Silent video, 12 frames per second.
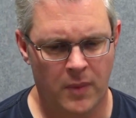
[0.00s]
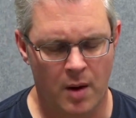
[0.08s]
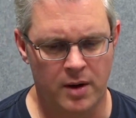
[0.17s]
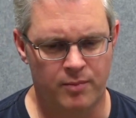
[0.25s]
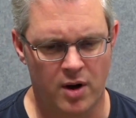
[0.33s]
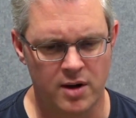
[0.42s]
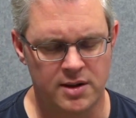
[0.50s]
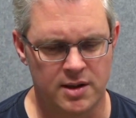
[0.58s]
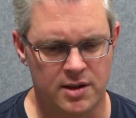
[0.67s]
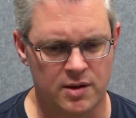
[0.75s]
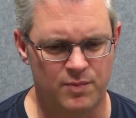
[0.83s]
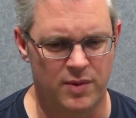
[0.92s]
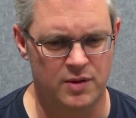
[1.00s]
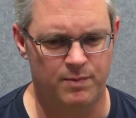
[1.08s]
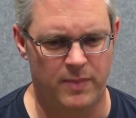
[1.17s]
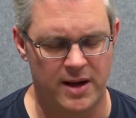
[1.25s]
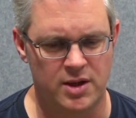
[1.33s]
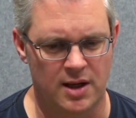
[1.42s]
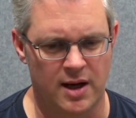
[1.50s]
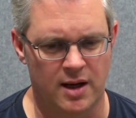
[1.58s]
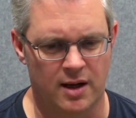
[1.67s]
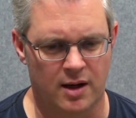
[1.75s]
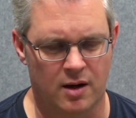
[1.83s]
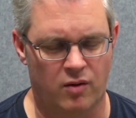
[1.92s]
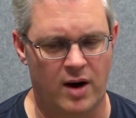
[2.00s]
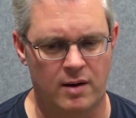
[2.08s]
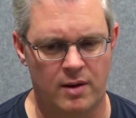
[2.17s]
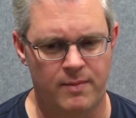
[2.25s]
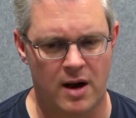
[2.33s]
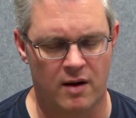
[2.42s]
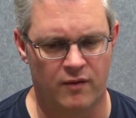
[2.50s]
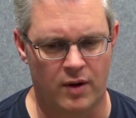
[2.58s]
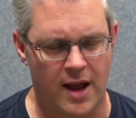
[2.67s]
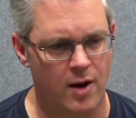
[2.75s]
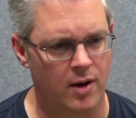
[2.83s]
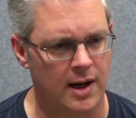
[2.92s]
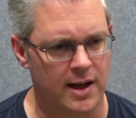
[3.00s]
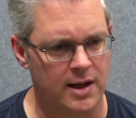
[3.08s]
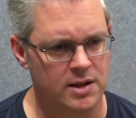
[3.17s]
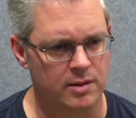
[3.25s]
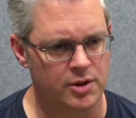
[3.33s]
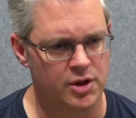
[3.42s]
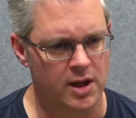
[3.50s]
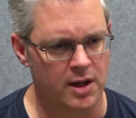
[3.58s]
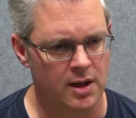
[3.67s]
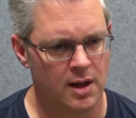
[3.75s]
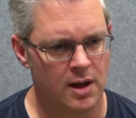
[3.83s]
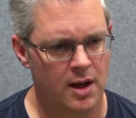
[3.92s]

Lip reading: I mean, a processor is basically an incredibly powerful calculating machine,